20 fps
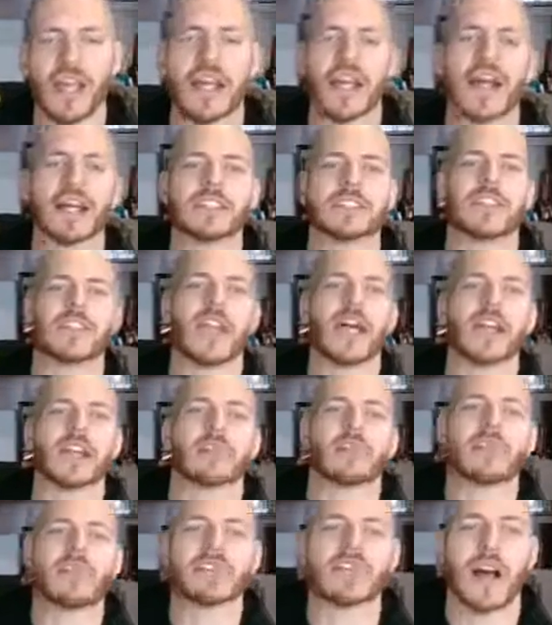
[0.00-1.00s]
Guys, if you like
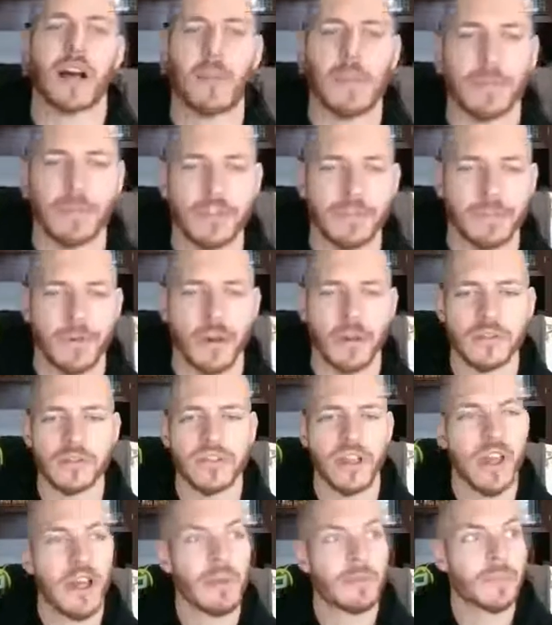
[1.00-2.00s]
it, please comment, please
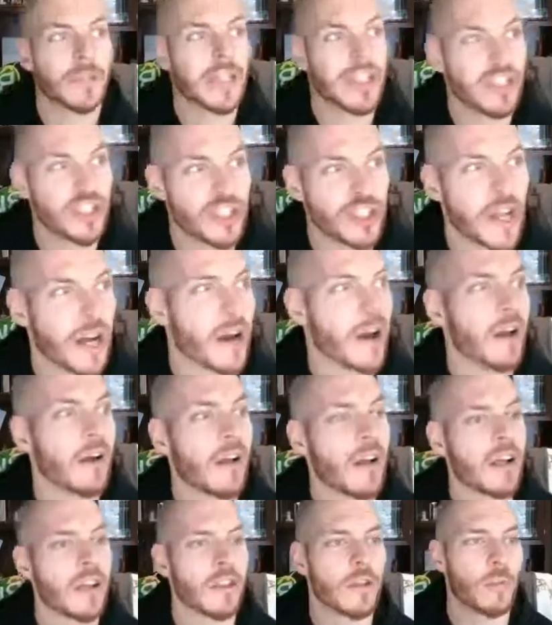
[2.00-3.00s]
post, please
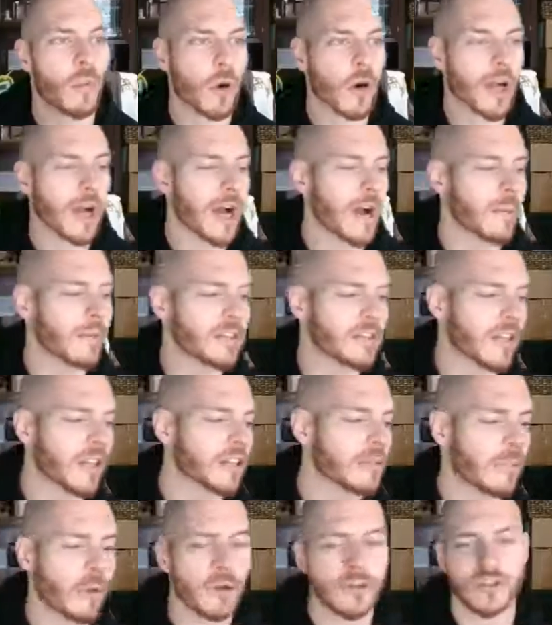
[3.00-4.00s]
share. The more comments,
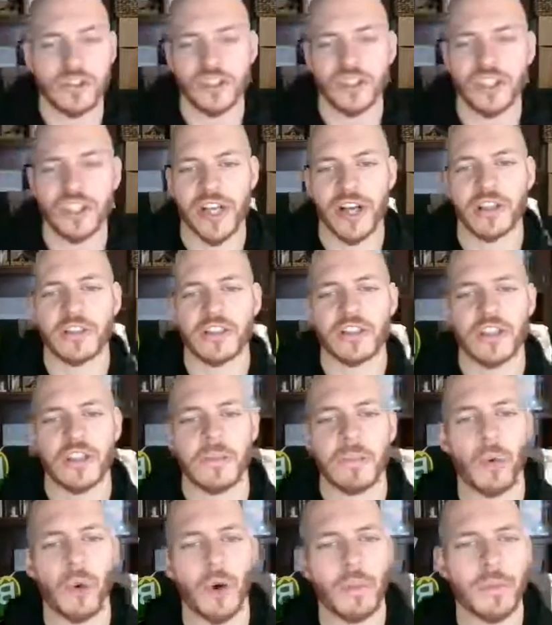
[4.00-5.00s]
likes, posts, and shares, the
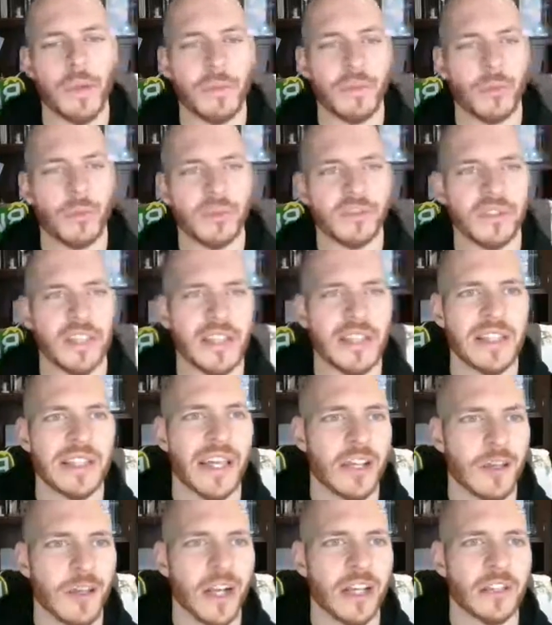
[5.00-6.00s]
more people will see.
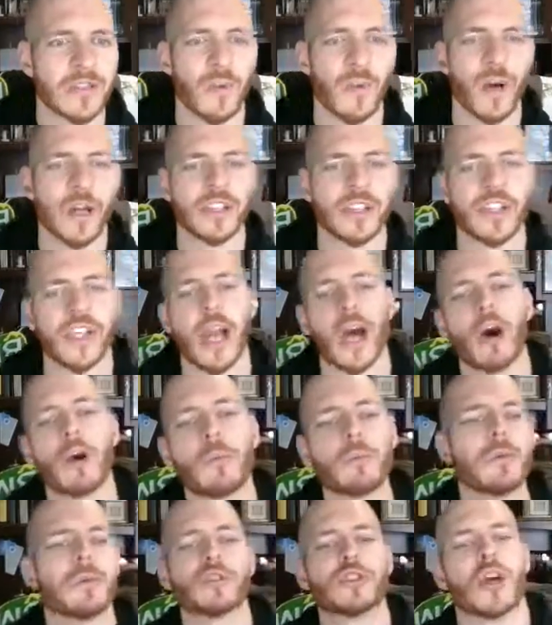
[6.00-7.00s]
Thank you guys for watching. I
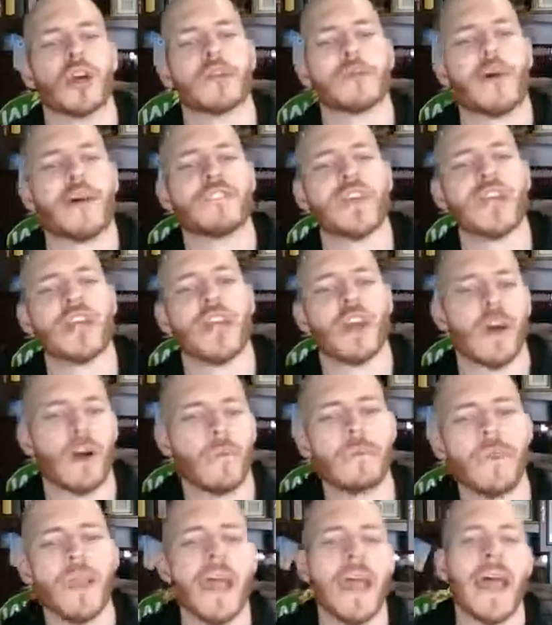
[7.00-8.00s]
hope you enjoyed my
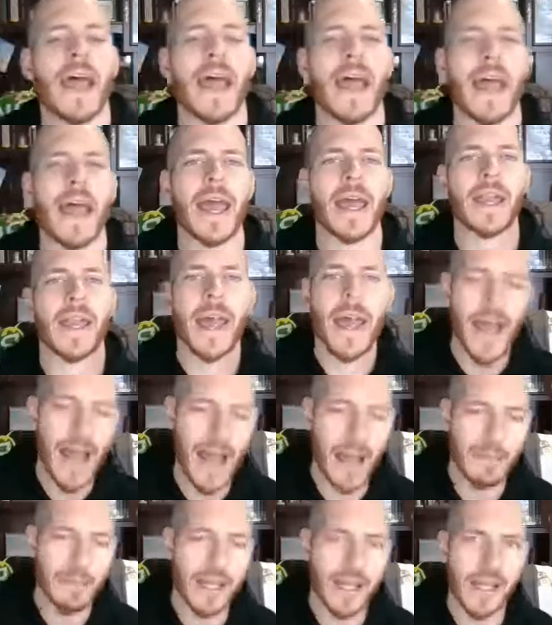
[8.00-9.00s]
video, and
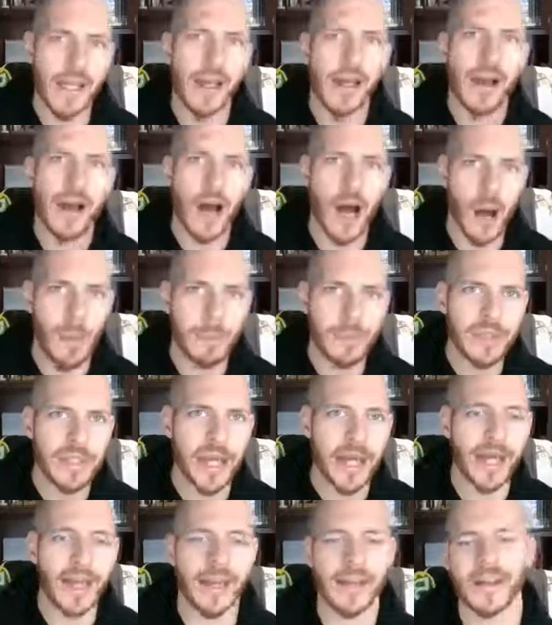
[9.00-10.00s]
happy hump
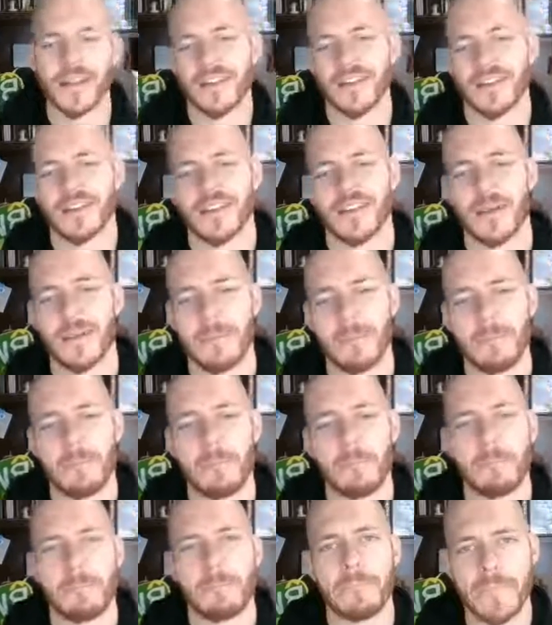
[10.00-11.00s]
day.
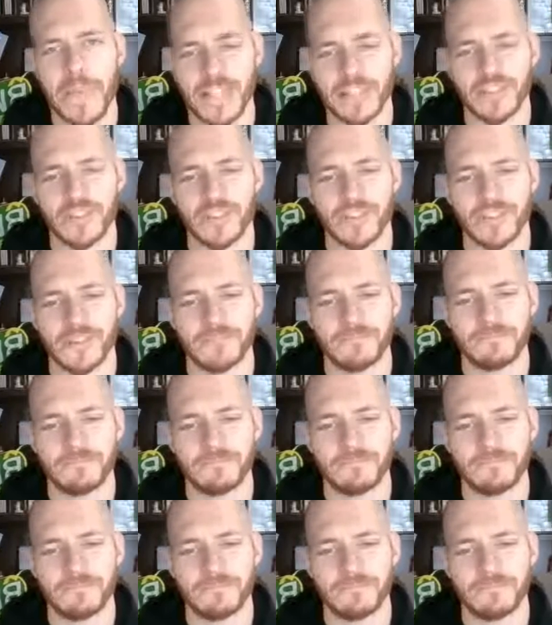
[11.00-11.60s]
Peace.